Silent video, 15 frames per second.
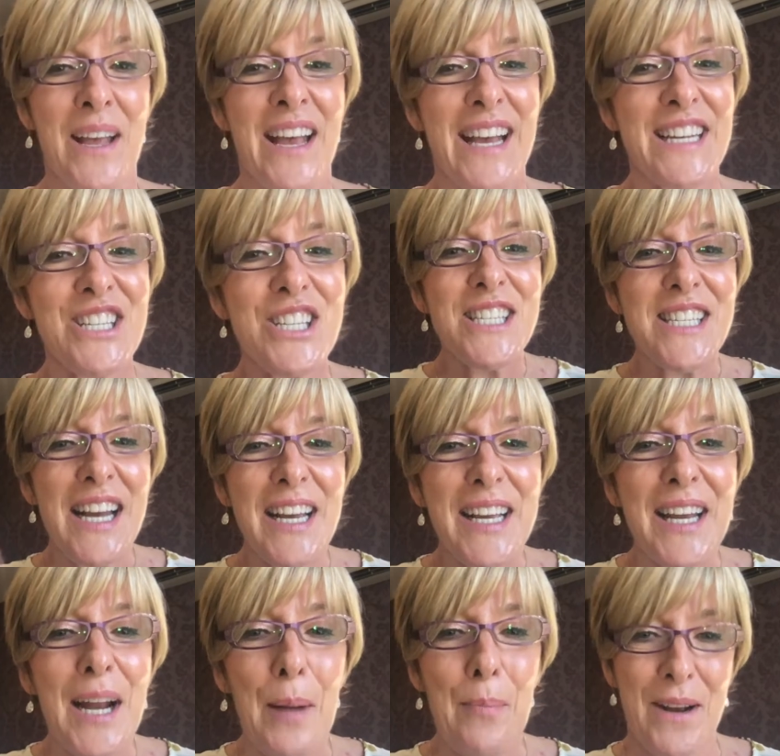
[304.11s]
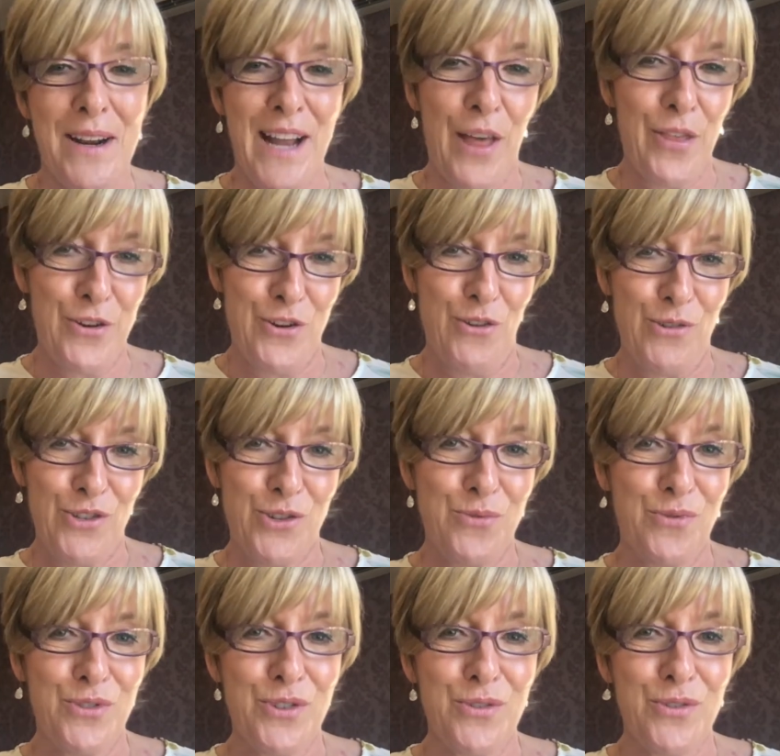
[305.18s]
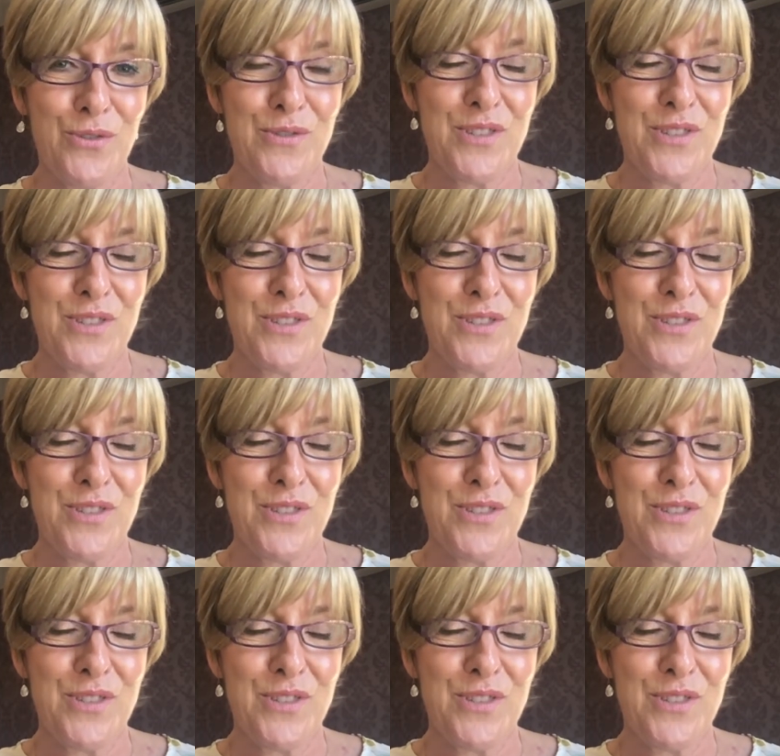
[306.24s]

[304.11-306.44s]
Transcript: and take it up another notch or two.